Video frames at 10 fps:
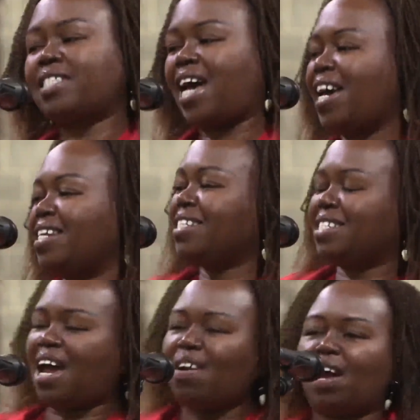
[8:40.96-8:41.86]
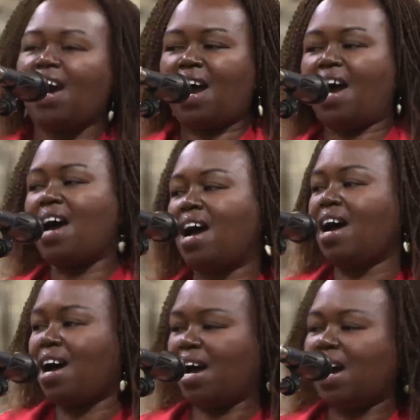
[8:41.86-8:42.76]
sing that devotion.
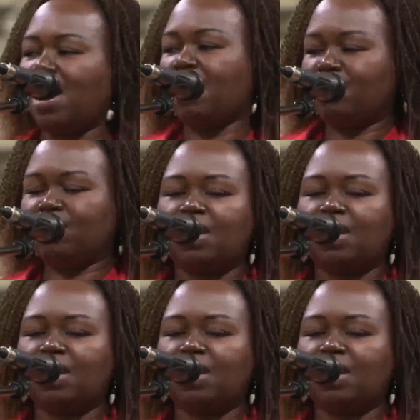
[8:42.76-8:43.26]
Let's go.